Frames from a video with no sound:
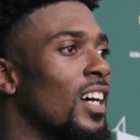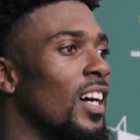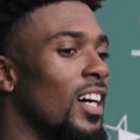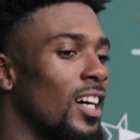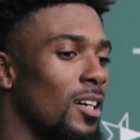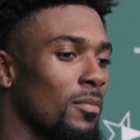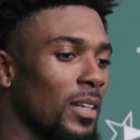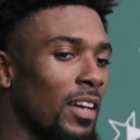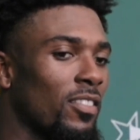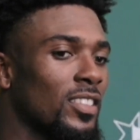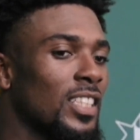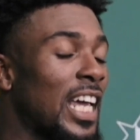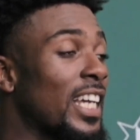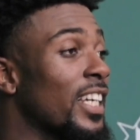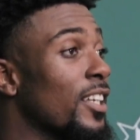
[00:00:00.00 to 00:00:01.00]
Um, it gave us
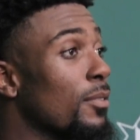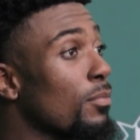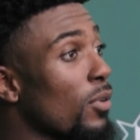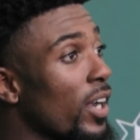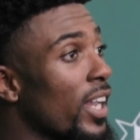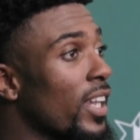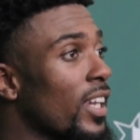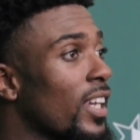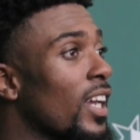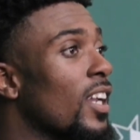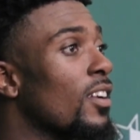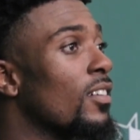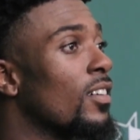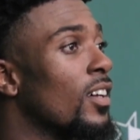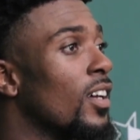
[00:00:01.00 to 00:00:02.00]
time to get a break and
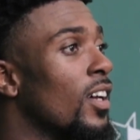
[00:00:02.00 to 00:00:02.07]
kind of